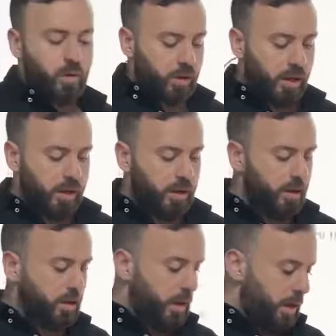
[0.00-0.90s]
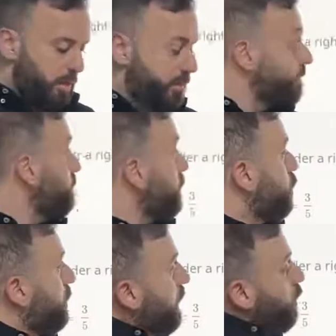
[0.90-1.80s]
Okay?
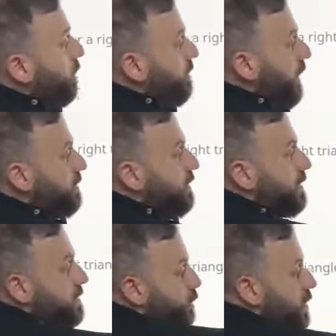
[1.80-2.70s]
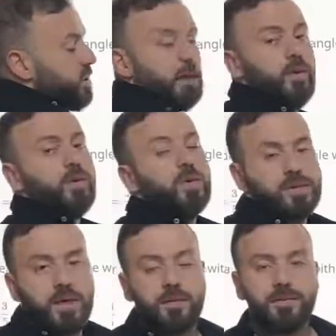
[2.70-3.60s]
So dealing with tan, tan is equal to sine over
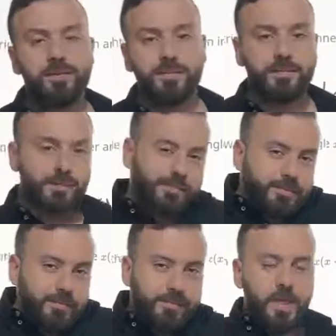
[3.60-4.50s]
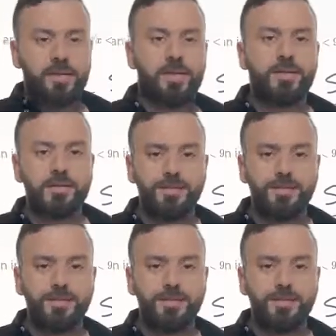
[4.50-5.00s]
cosine. That's it.